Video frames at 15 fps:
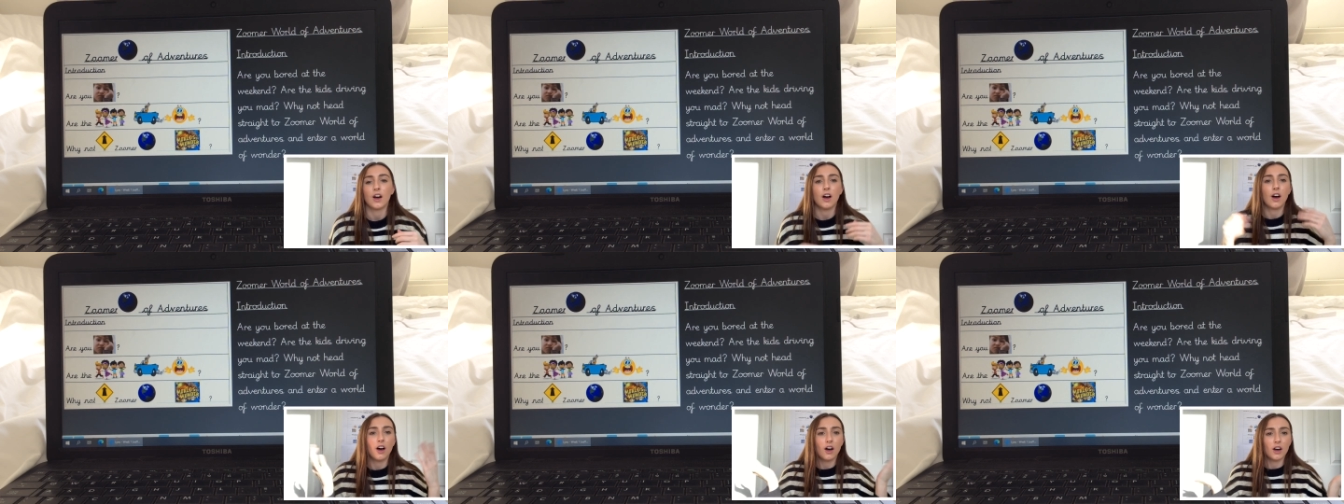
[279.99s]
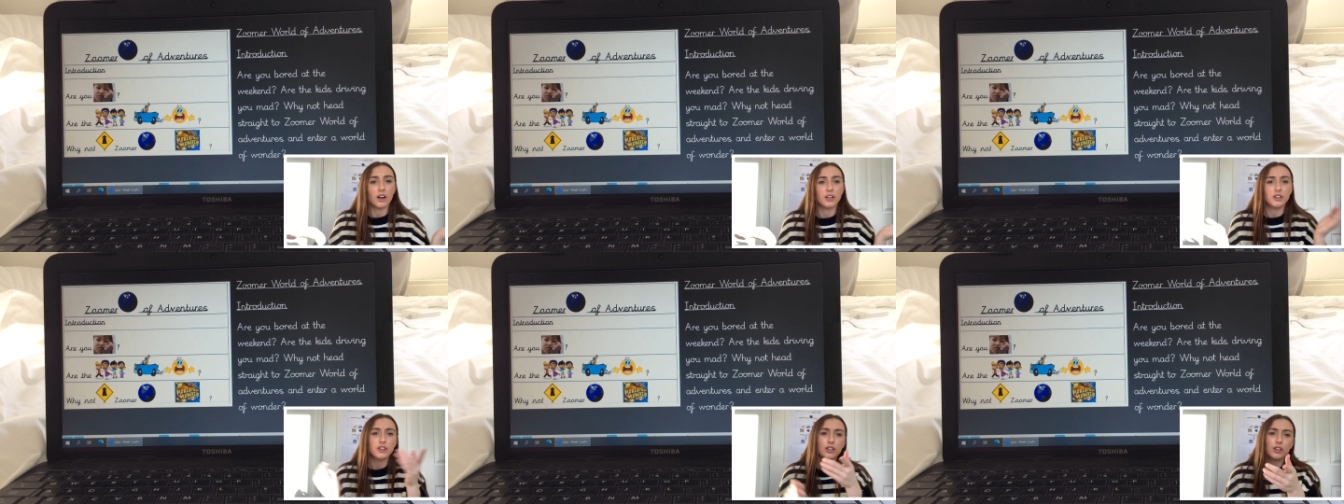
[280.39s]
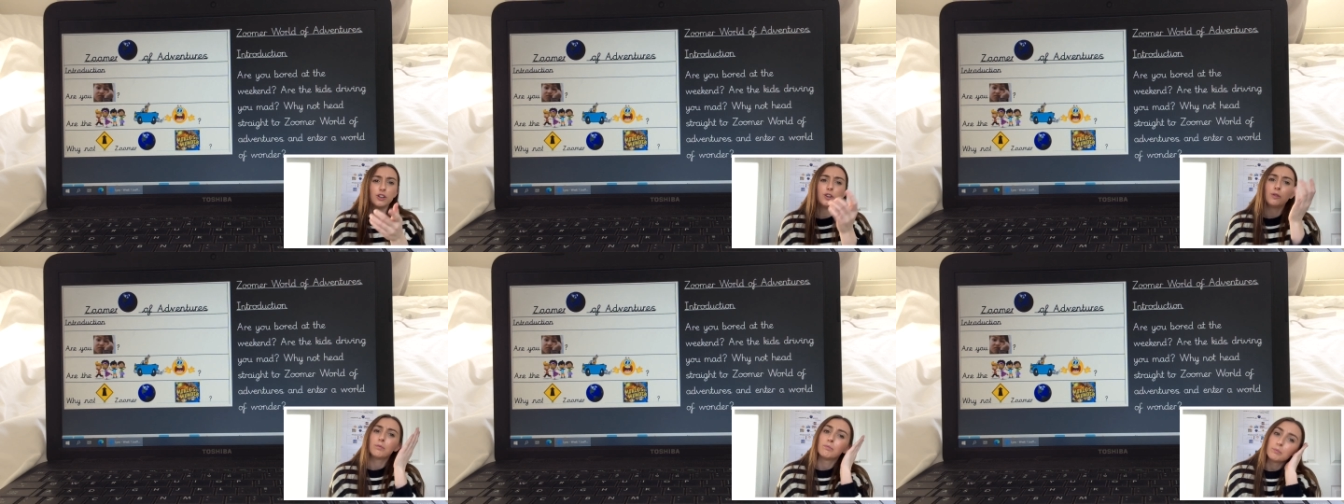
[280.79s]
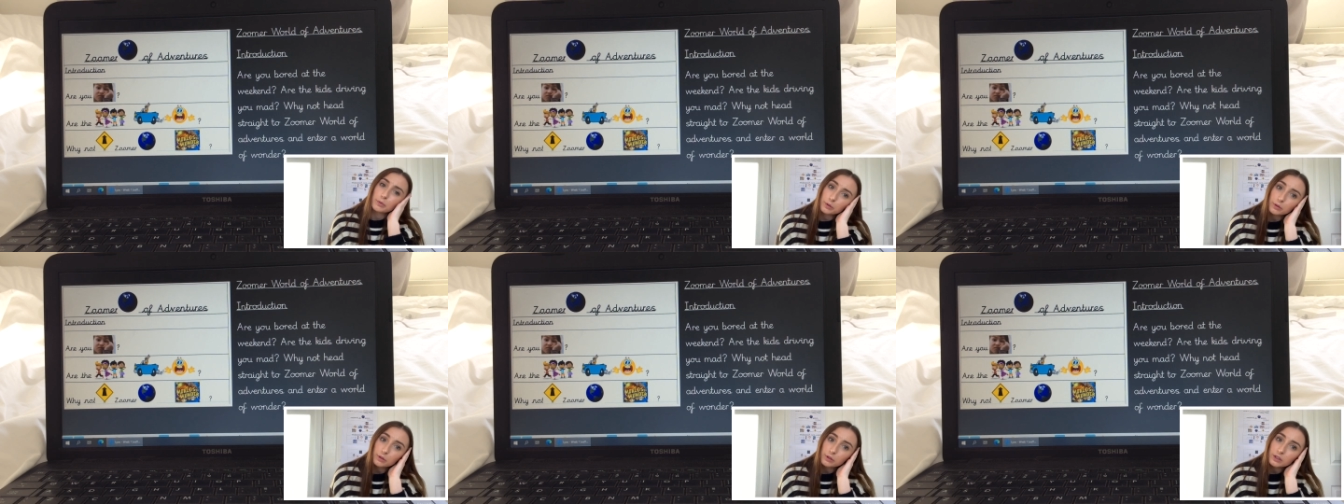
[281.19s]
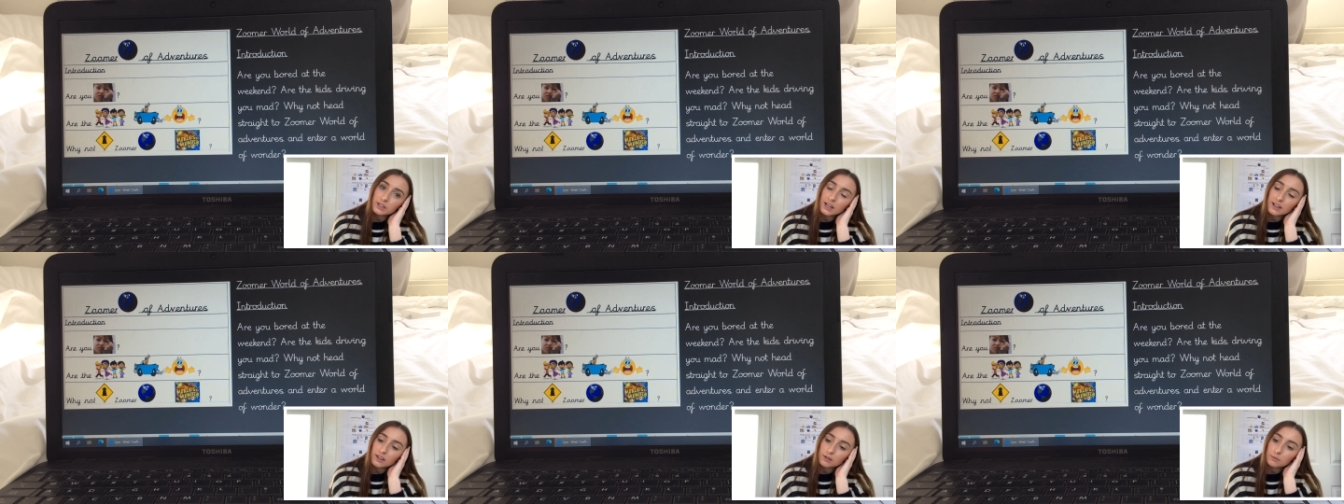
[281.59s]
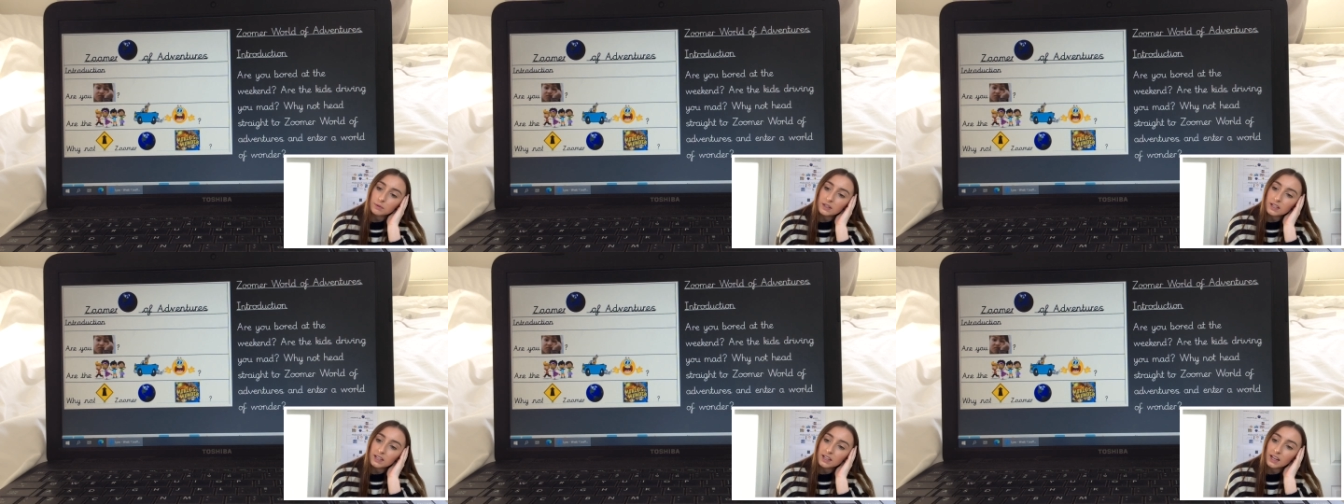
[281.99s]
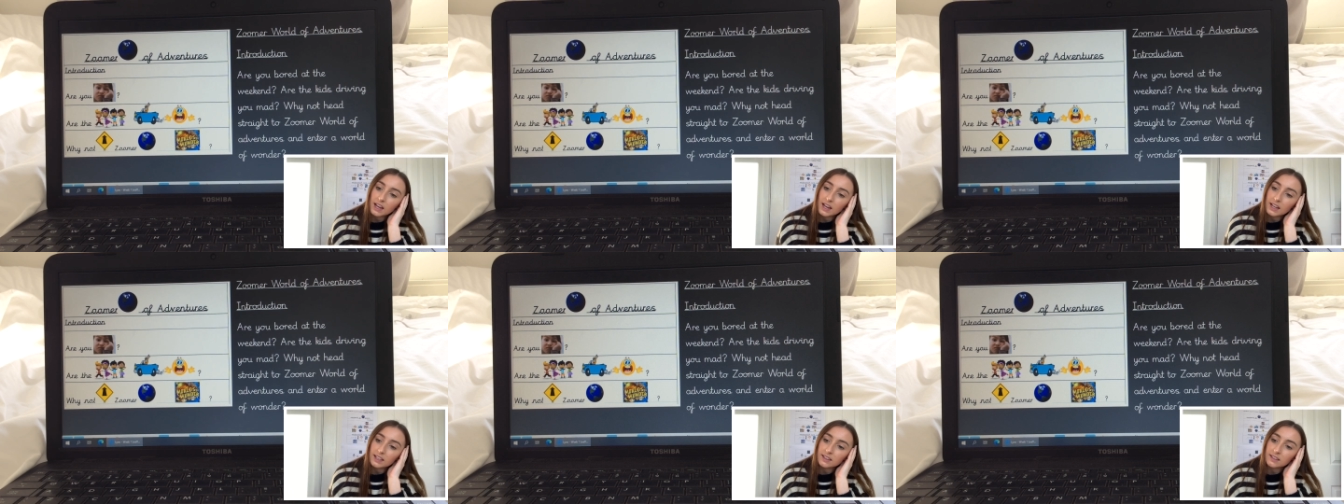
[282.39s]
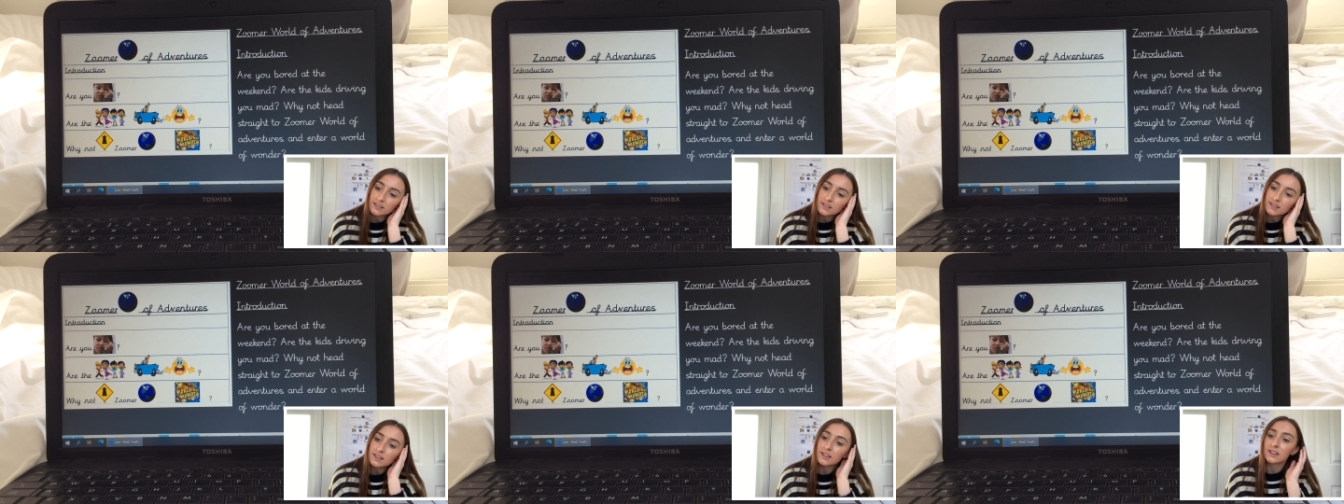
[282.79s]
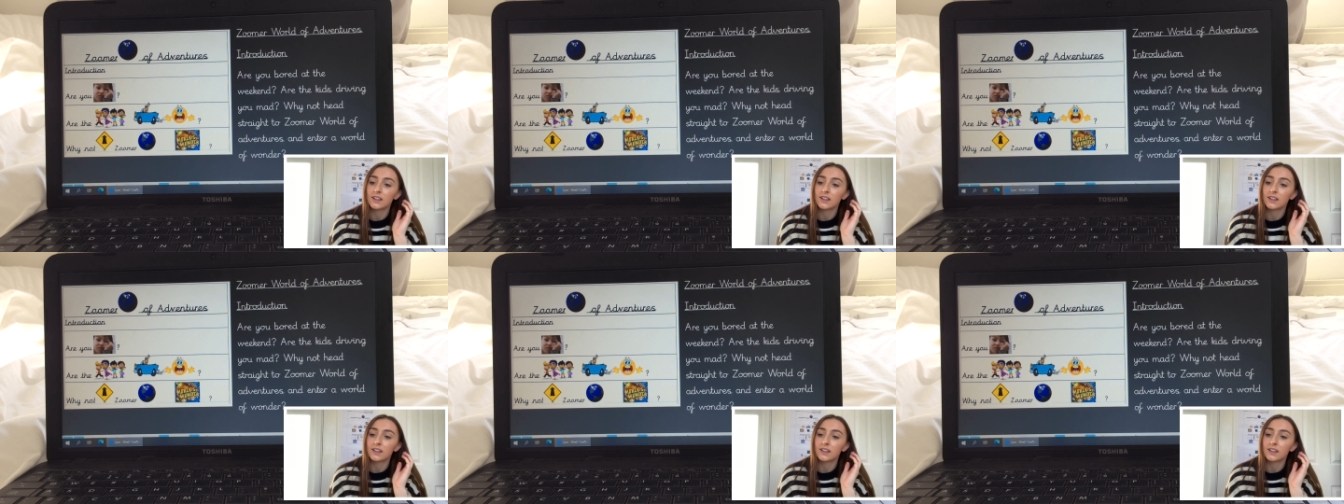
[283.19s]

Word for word: Are you bored at the weekends?